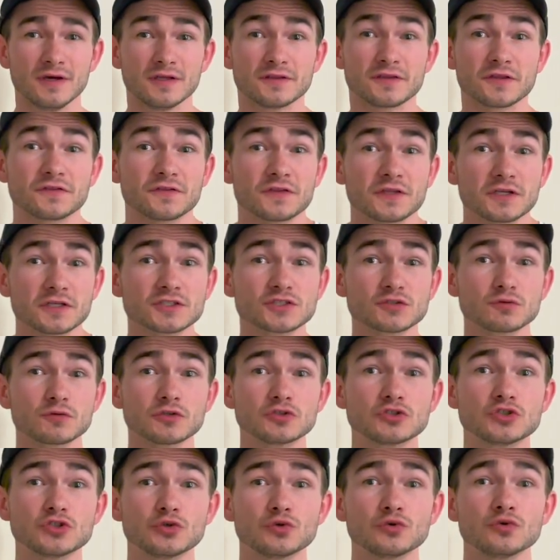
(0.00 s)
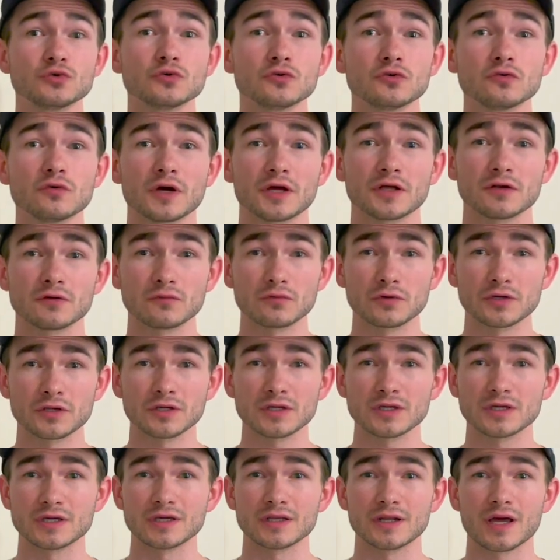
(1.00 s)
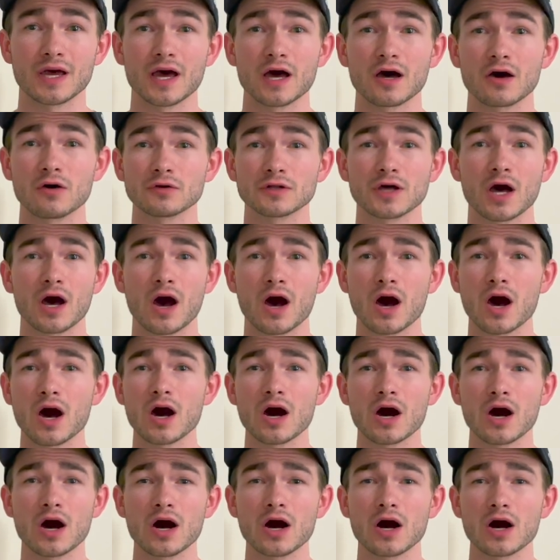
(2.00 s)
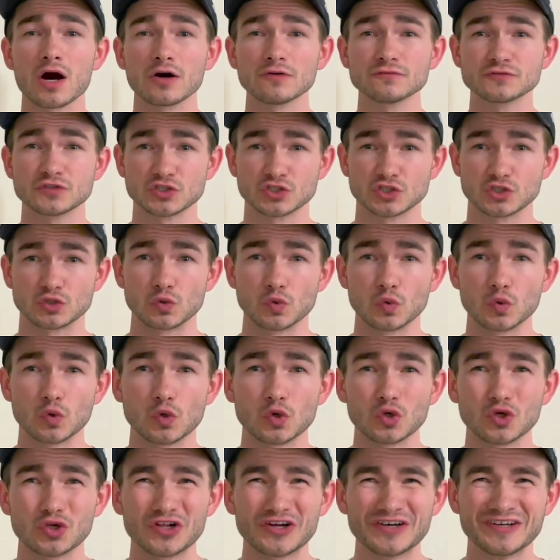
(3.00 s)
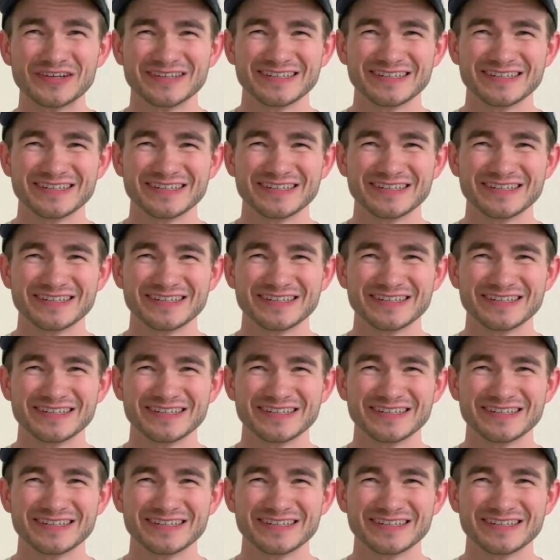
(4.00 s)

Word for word: the things we'll do when we get out of school.